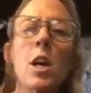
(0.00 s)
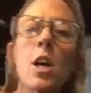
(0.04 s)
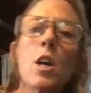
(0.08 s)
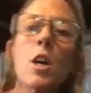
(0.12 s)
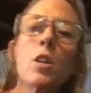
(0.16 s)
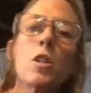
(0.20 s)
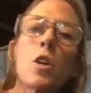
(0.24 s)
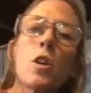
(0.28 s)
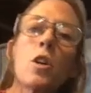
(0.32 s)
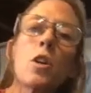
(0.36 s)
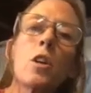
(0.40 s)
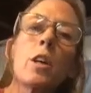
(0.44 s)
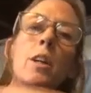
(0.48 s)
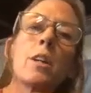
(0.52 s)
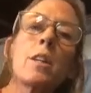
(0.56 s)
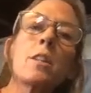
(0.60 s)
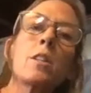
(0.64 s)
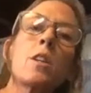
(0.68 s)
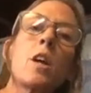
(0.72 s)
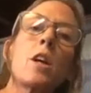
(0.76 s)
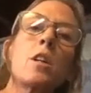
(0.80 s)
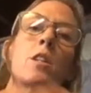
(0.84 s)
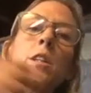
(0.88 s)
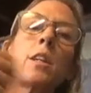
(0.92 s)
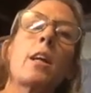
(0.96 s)
So you're gonna
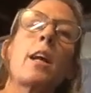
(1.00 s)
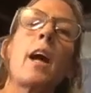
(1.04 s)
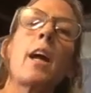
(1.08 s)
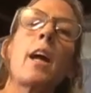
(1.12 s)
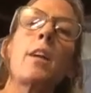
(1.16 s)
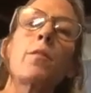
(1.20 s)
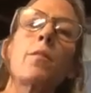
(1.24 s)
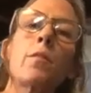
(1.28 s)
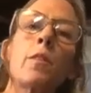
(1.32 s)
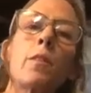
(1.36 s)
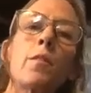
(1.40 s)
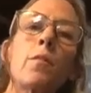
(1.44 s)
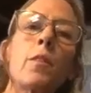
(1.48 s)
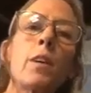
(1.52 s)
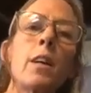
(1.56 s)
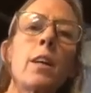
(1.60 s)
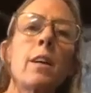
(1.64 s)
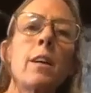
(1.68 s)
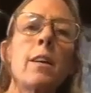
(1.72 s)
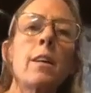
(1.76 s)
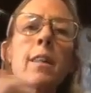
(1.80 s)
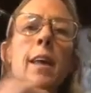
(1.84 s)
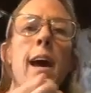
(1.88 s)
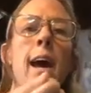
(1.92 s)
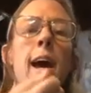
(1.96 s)
start to kind of
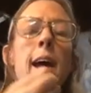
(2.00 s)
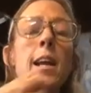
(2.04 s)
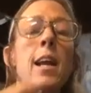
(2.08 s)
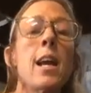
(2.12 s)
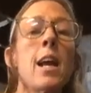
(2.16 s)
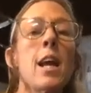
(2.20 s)
reveal that.